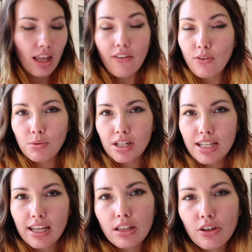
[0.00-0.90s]
if you want
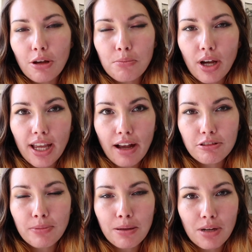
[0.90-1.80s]
to take a look at my how
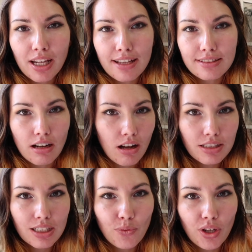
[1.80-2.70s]
to make money as an
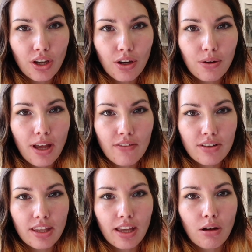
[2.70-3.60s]
artist video,
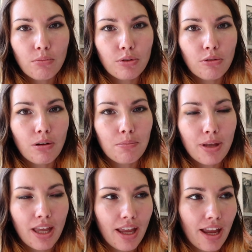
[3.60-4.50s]
everything will
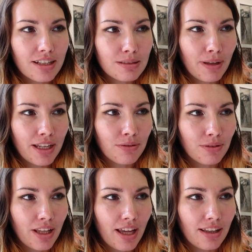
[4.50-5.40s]
be explained
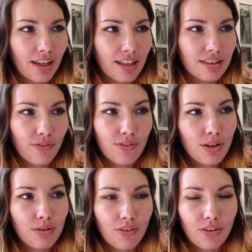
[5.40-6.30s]
on there. Like, there's a
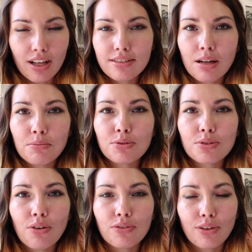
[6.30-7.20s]
few different examples
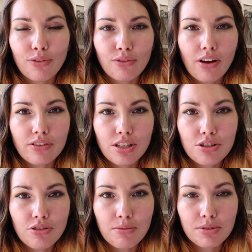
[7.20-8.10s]
of different revenue
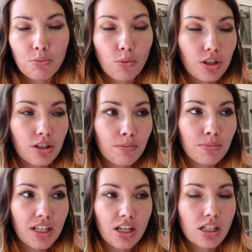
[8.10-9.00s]
streams and what you can
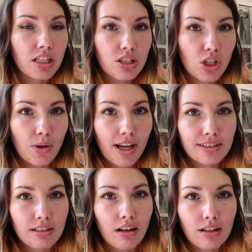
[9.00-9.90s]
potentially do
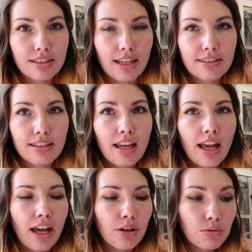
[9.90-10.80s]
as an artist.
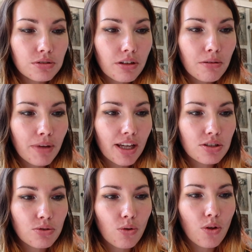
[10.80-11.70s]
And also make
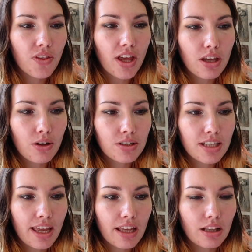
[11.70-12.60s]
sure that you
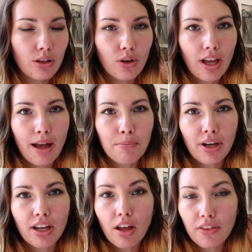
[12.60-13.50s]
take a look at
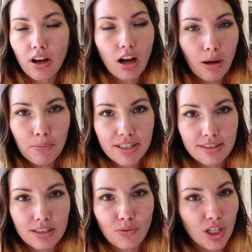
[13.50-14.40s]
my other art
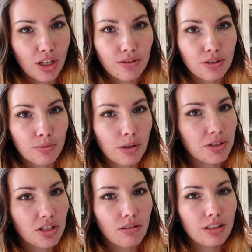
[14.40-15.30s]
business videos as well,
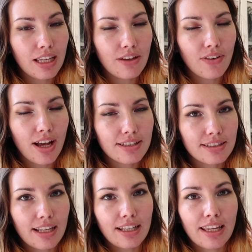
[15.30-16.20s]
which I'll leave as
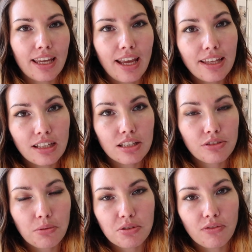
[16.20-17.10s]
a link in the
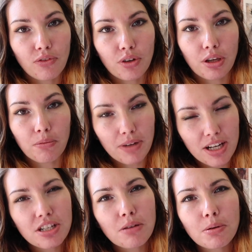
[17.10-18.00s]
description for you.
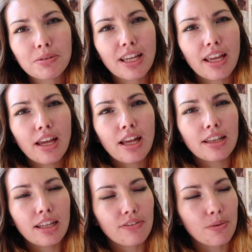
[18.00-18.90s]
Actually, I'll probably
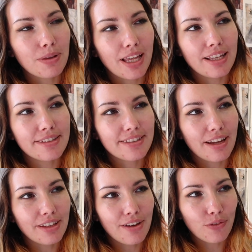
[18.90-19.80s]
leave the playlist
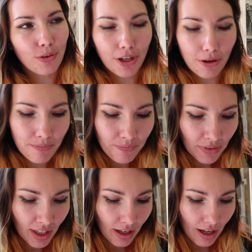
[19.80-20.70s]
down there for you.
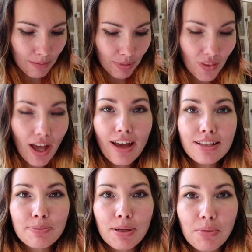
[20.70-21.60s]
But that
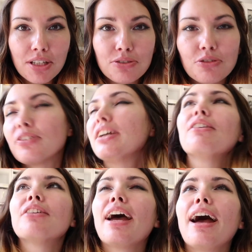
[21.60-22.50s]
has been my story
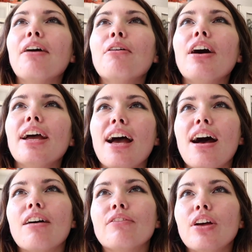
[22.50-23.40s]
on how I
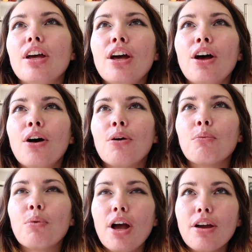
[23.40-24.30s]
have
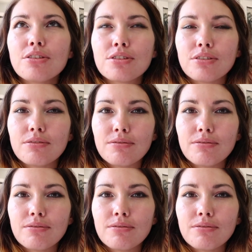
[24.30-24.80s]
worked